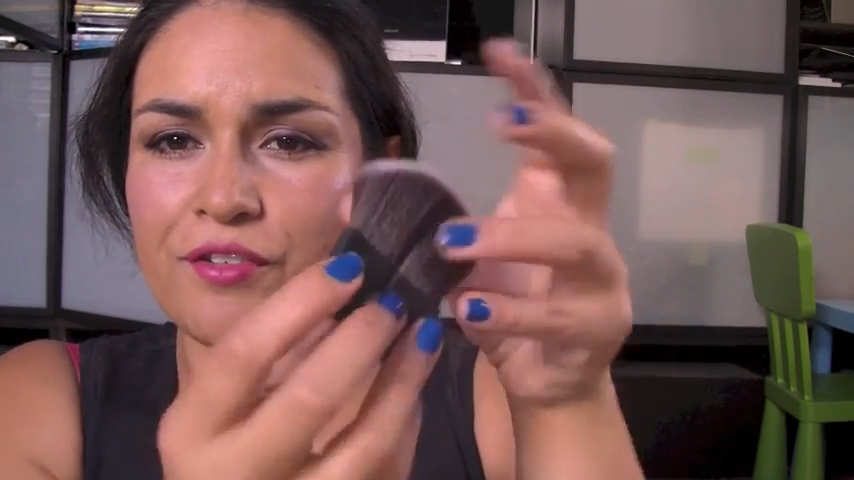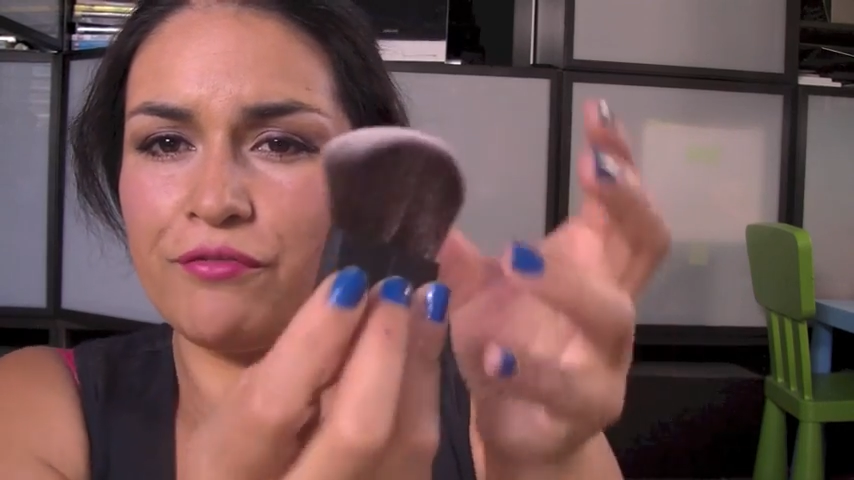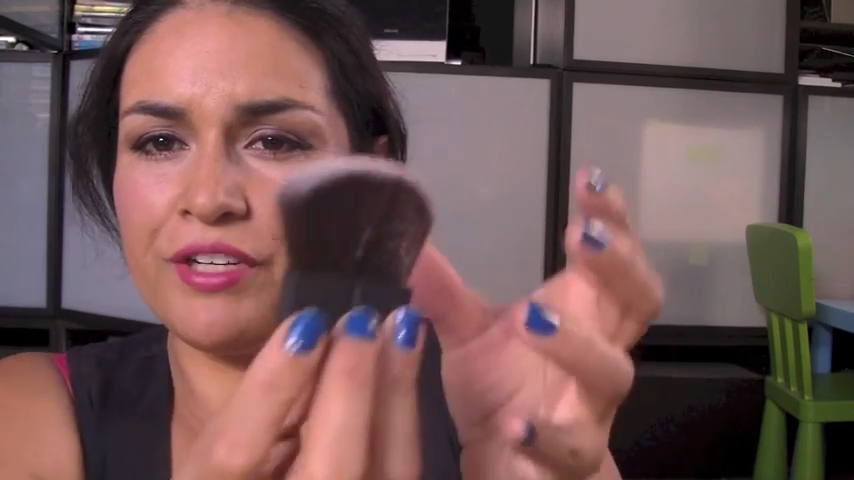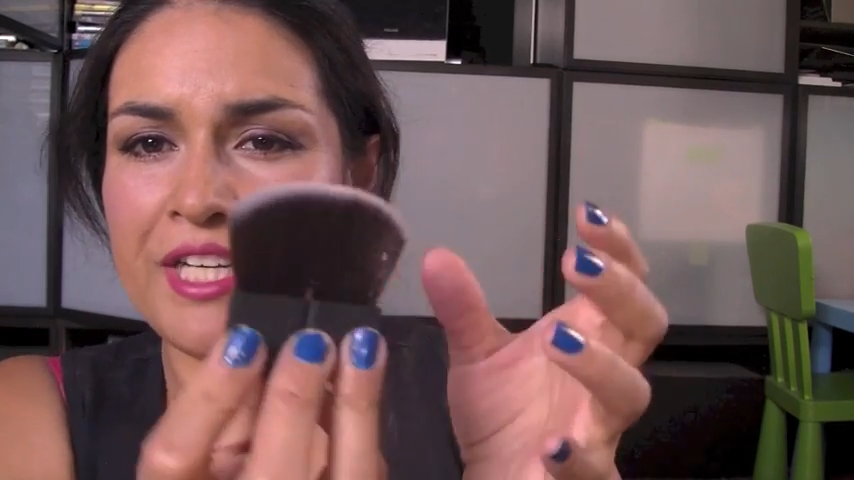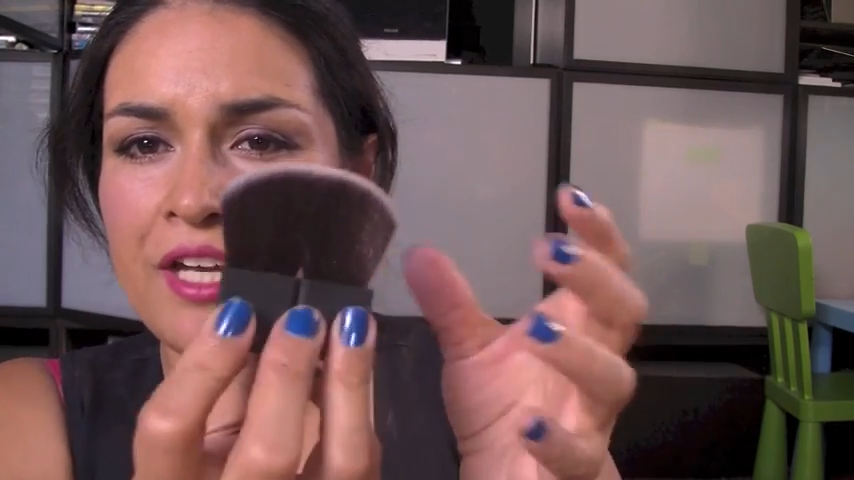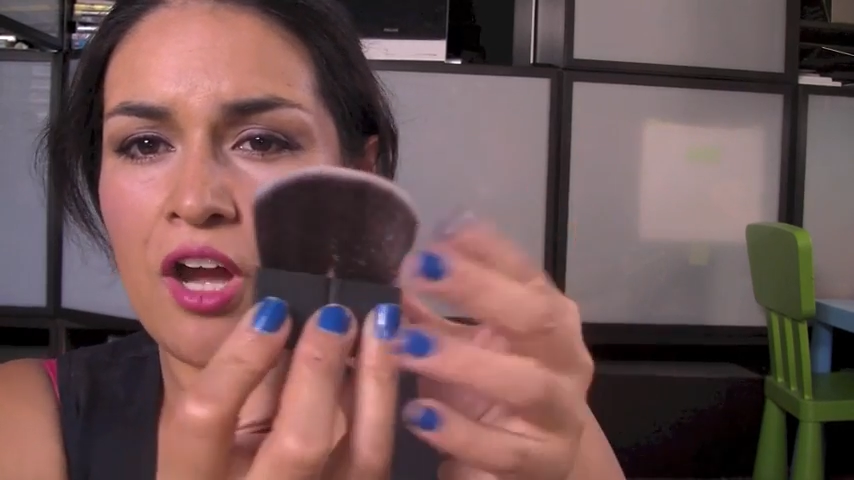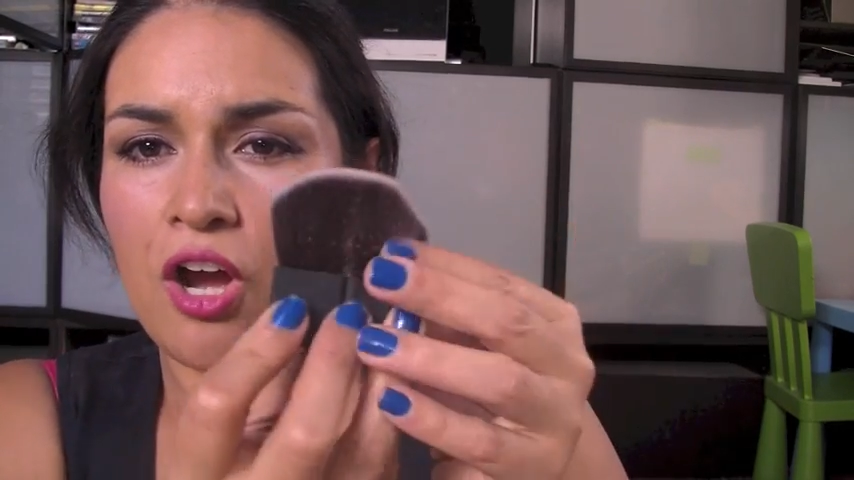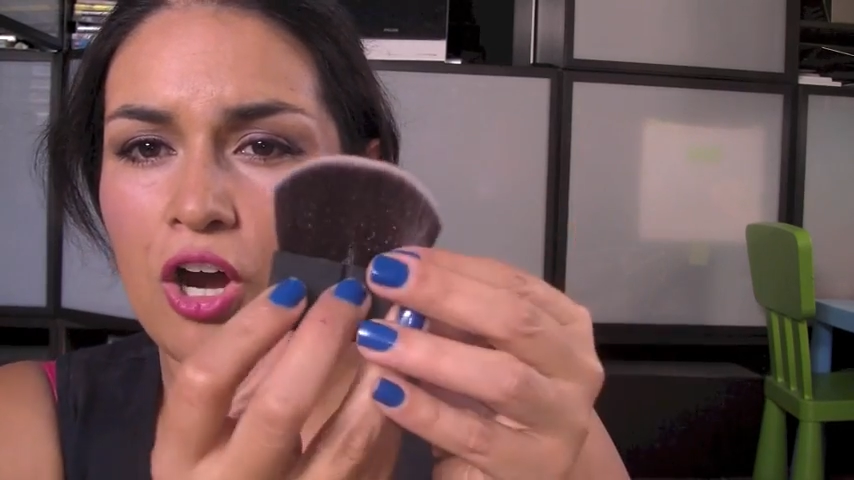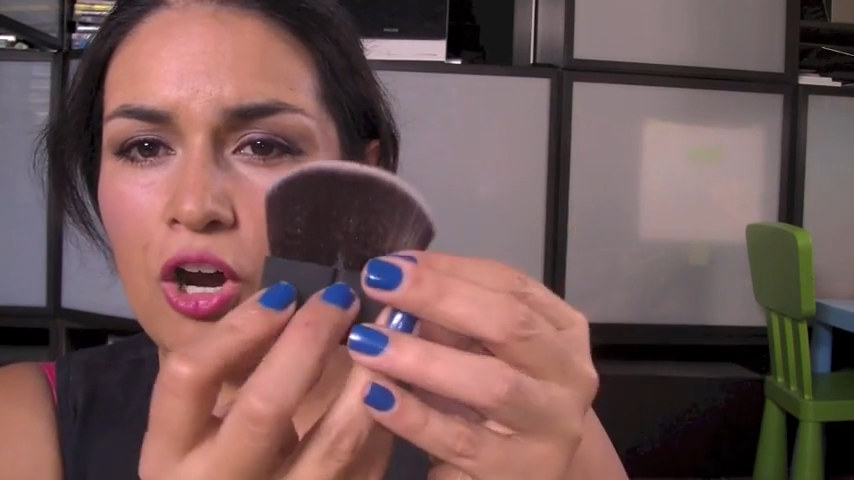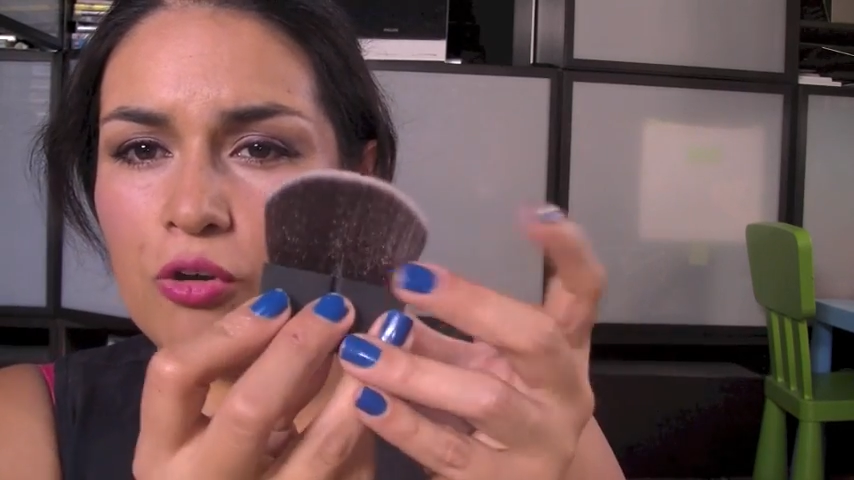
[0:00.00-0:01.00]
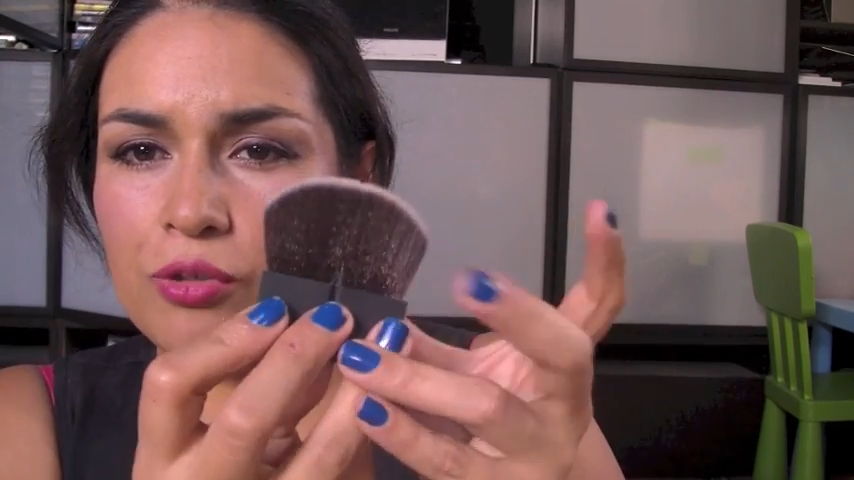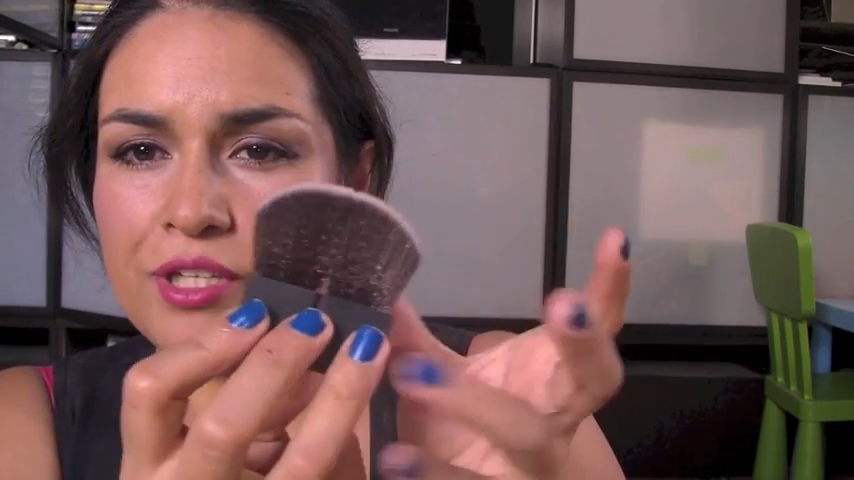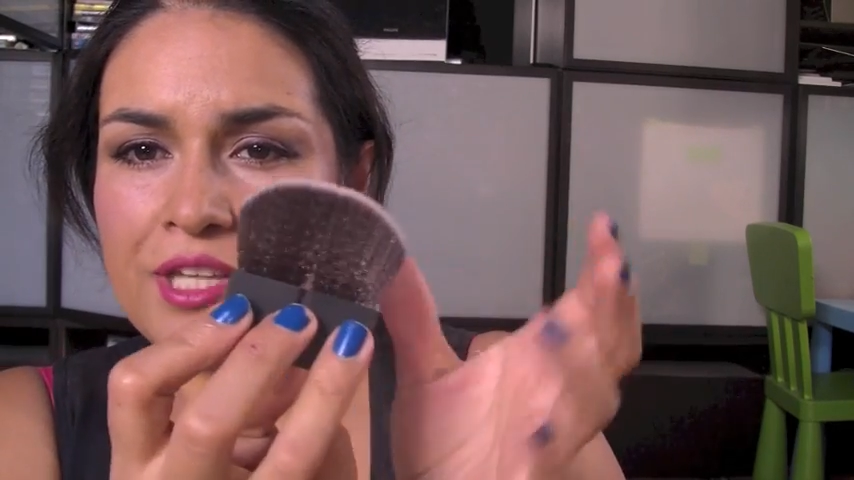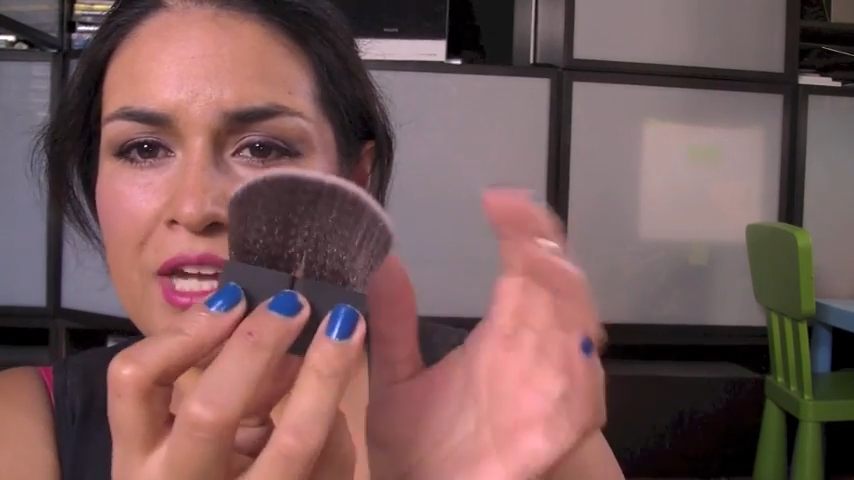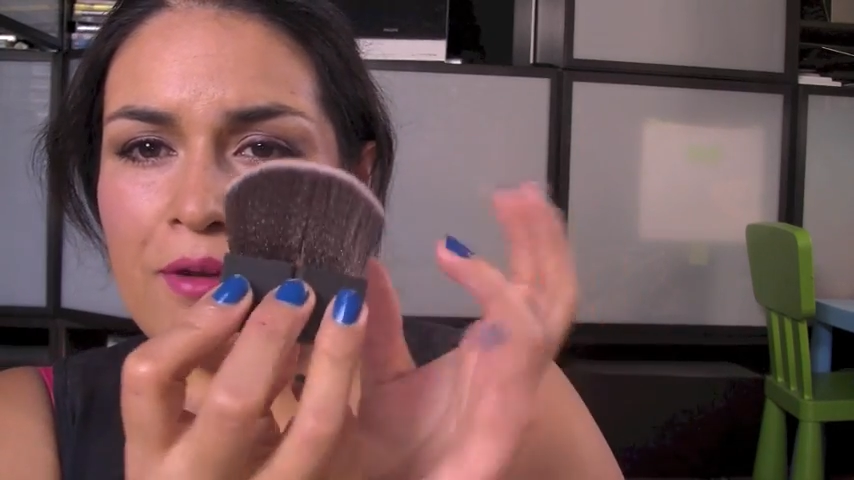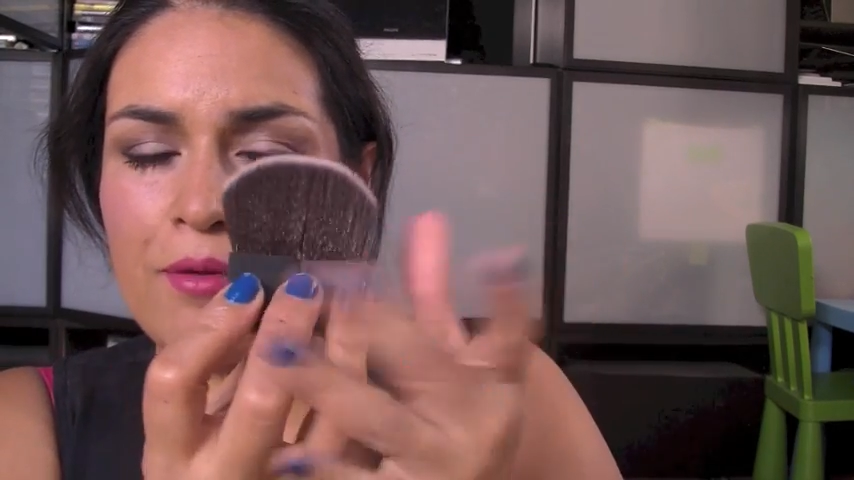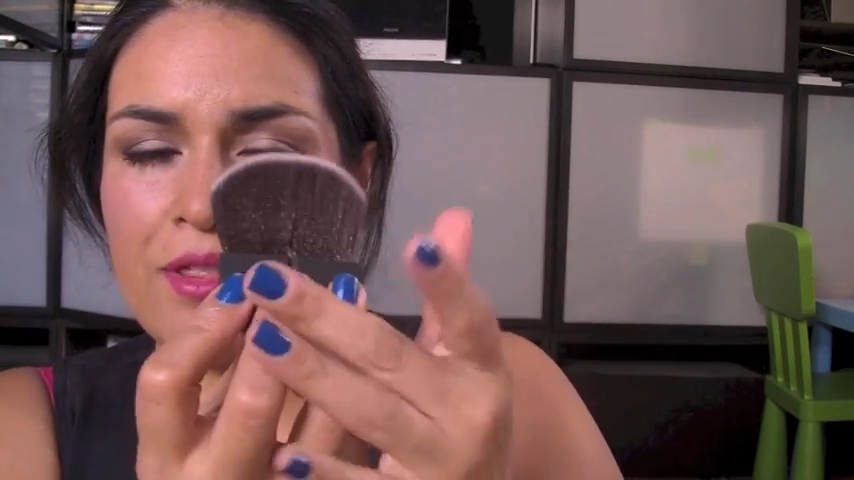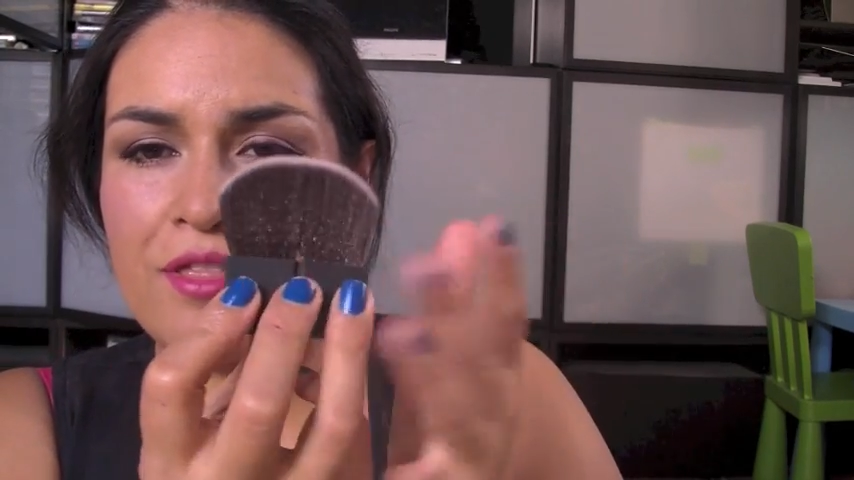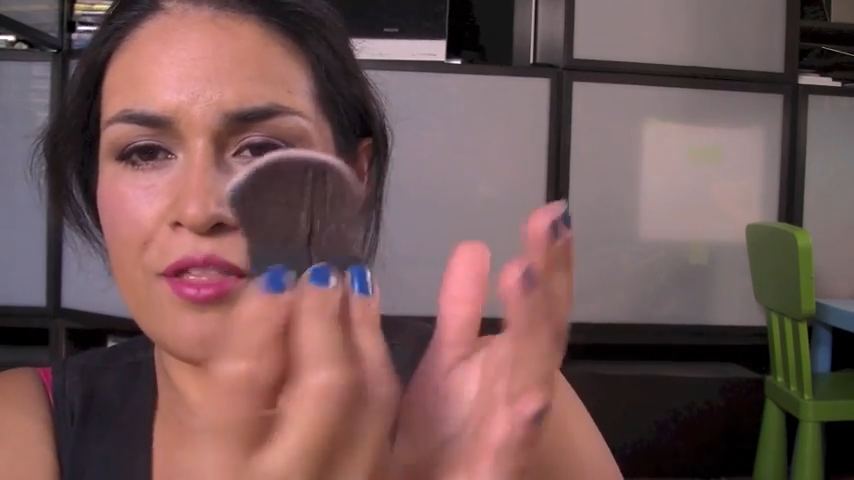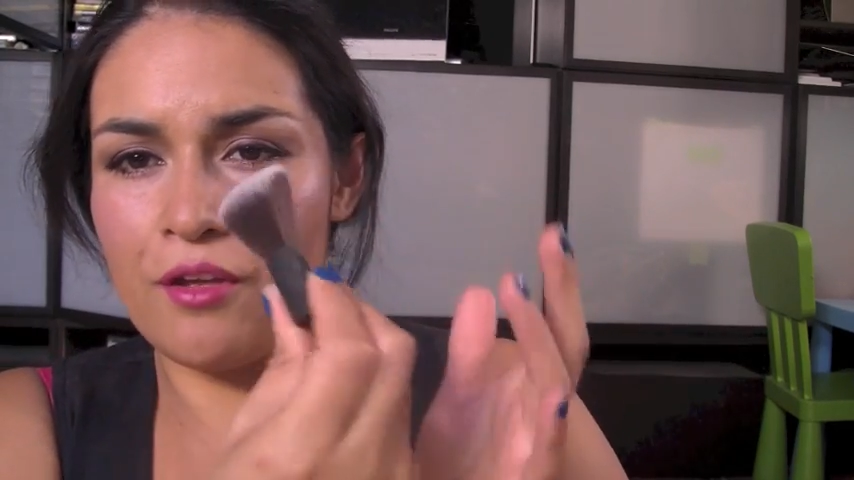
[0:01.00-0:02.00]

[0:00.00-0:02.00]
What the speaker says: to really hold it there with